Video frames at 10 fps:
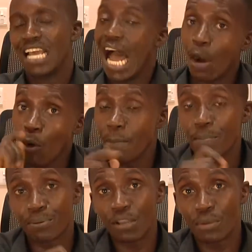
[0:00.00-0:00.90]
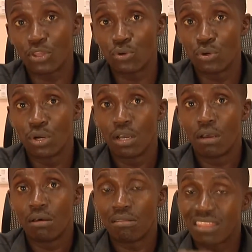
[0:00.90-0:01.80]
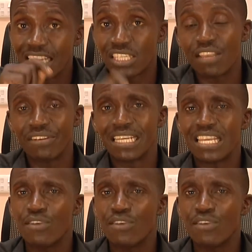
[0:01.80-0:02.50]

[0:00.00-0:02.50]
I will be praying with you this evening